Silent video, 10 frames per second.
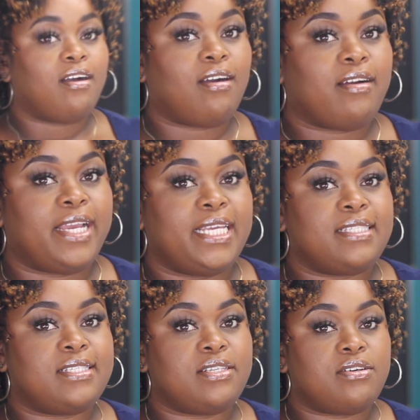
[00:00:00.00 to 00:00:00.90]
All
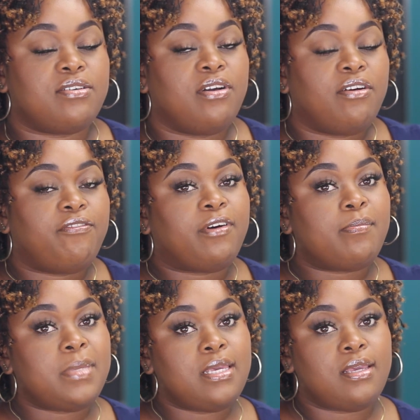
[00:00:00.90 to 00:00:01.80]
right, so for
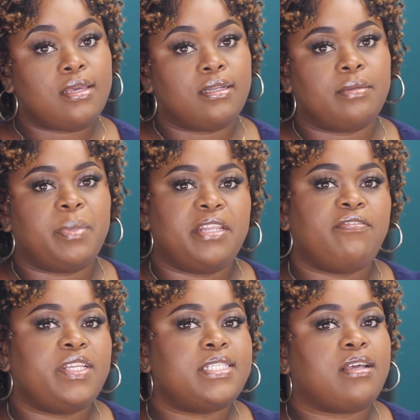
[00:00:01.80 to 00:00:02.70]
me, the
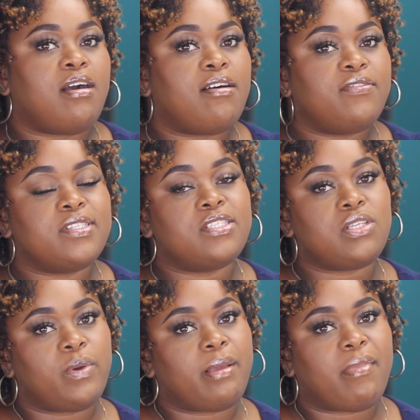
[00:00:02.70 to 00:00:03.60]
benefits of
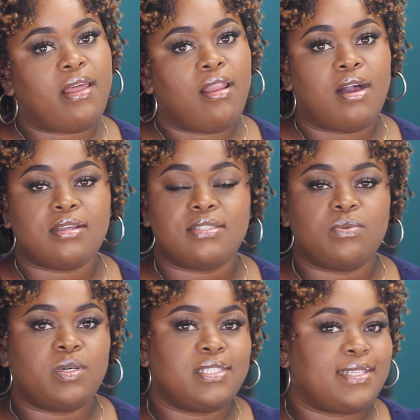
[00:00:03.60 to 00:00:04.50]
sewing my locks
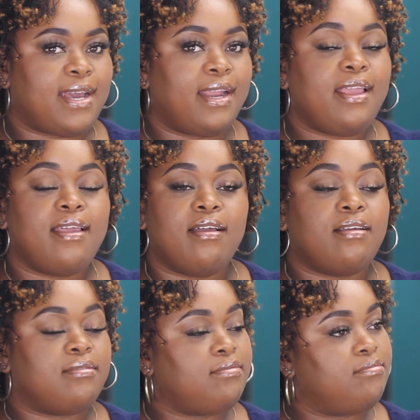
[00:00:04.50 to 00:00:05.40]
was that
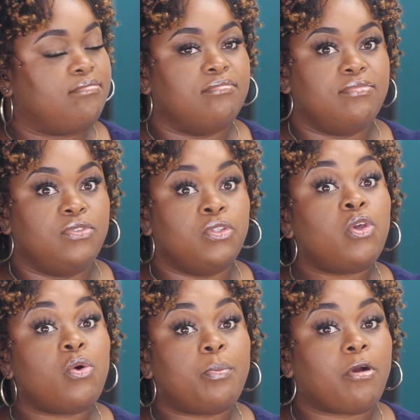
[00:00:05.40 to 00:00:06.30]

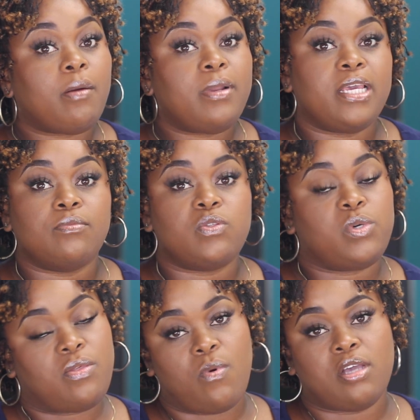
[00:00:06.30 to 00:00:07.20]
no problems
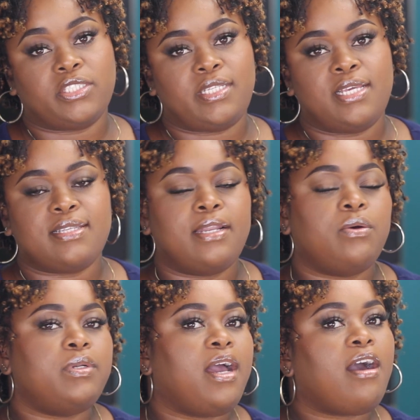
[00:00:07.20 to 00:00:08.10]
with wash days. I
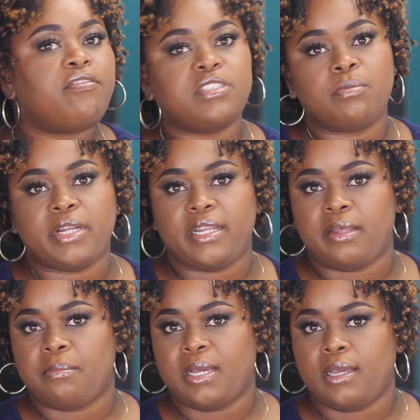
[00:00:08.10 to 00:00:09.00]
don't have to braid
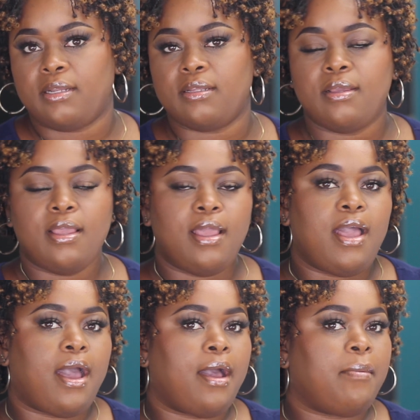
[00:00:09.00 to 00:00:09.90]
and band.
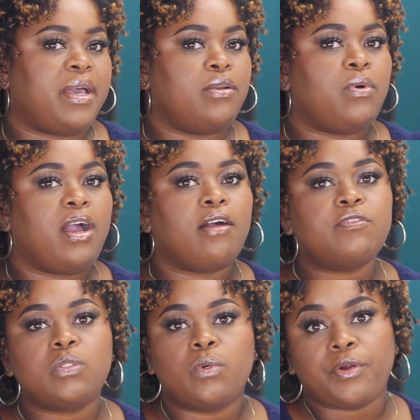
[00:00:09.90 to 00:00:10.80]
I don't
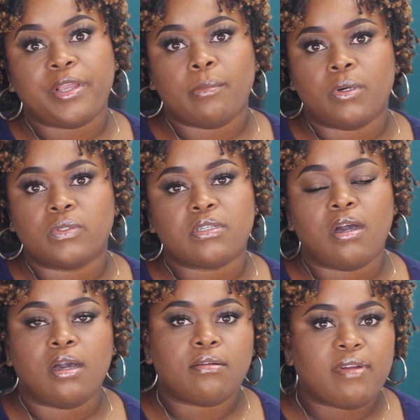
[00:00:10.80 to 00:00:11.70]
have to worry about
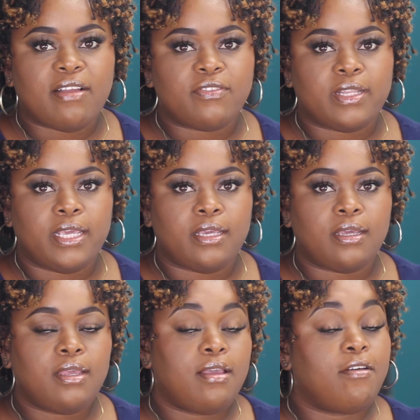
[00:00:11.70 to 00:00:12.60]

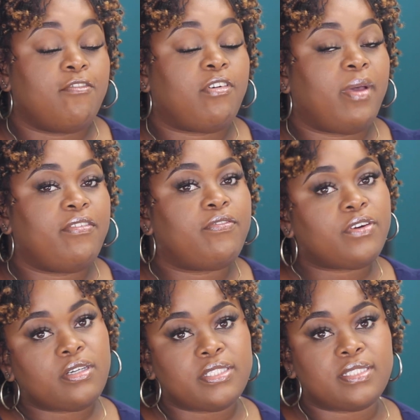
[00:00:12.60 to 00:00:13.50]
unraveling. For my
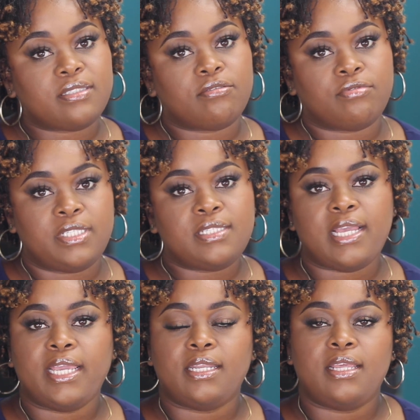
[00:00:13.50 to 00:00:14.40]
first
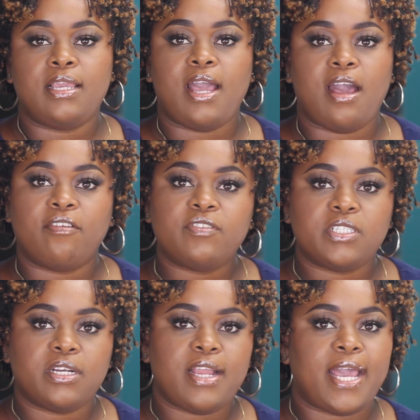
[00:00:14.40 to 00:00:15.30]
retightening
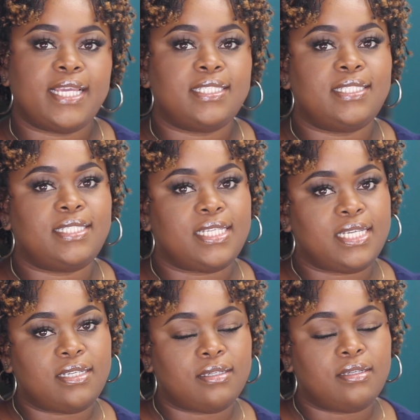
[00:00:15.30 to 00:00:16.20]
after I
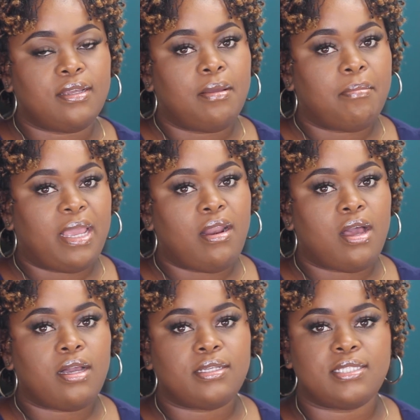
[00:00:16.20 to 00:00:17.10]
did my
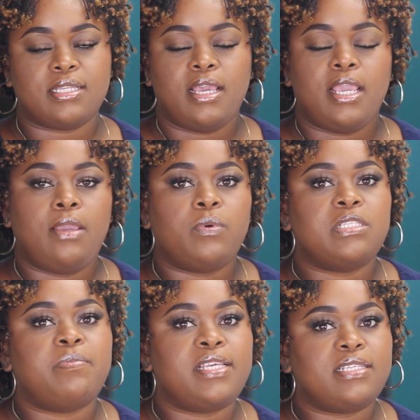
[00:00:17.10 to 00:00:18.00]
locks, it
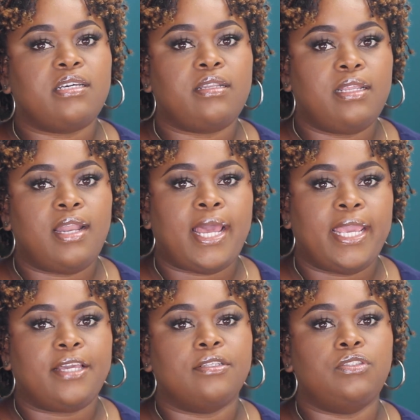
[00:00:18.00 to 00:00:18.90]
was basically
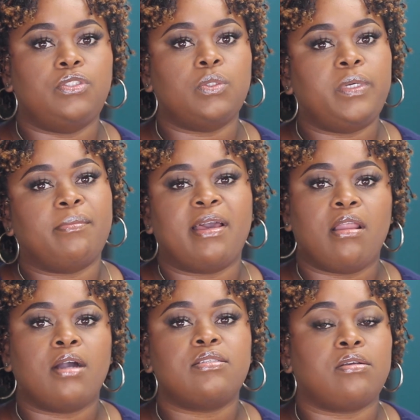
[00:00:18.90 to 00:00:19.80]
like doing my
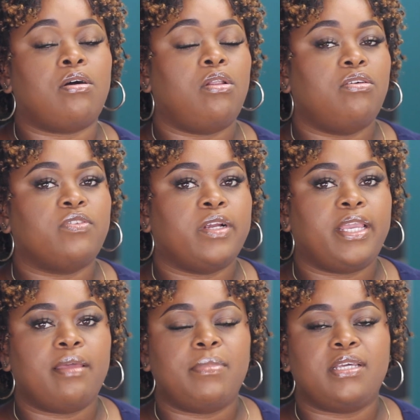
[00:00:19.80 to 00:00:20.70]
locks all over
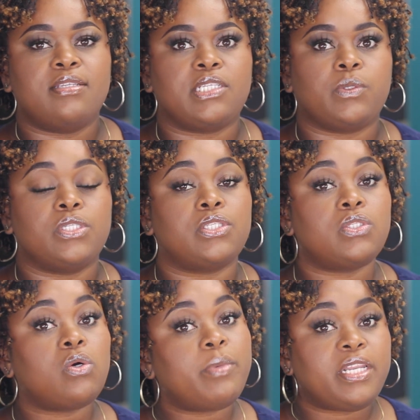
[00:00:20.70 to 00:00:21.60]
again, because there were
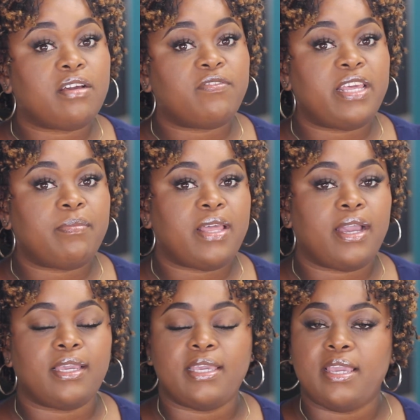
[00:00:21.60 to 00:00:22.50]
so many of them
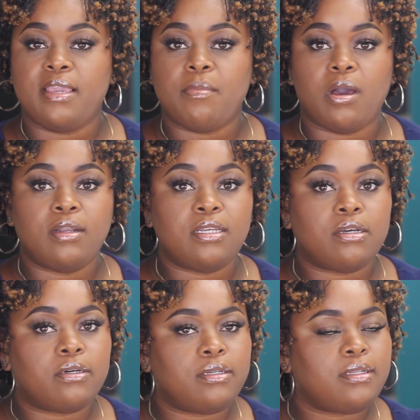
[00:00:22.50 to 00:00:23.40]
that came
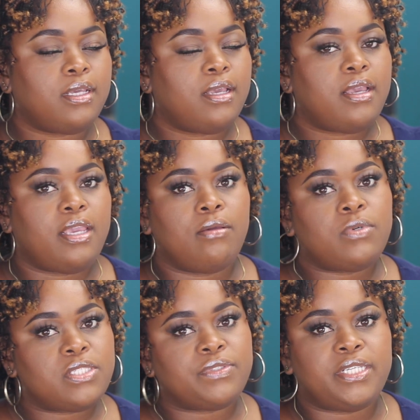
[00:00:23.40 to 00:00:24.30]
undone. It
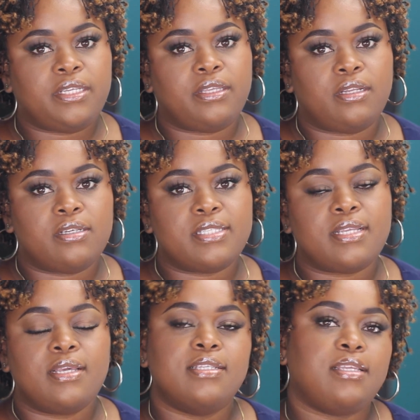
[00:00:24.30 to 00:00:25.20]
was ridiculous.
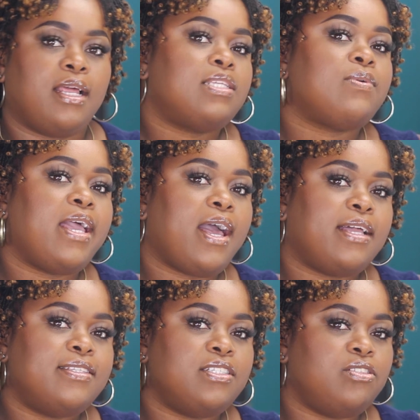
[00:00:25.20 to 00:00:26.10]
So that's why I
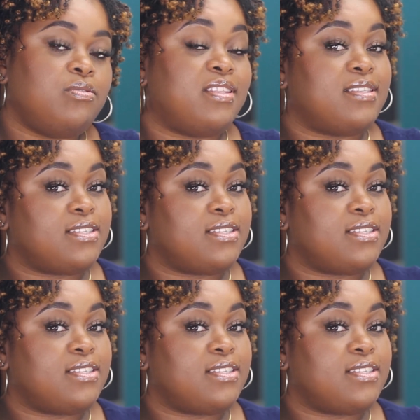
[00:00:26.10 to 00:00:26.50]
had to do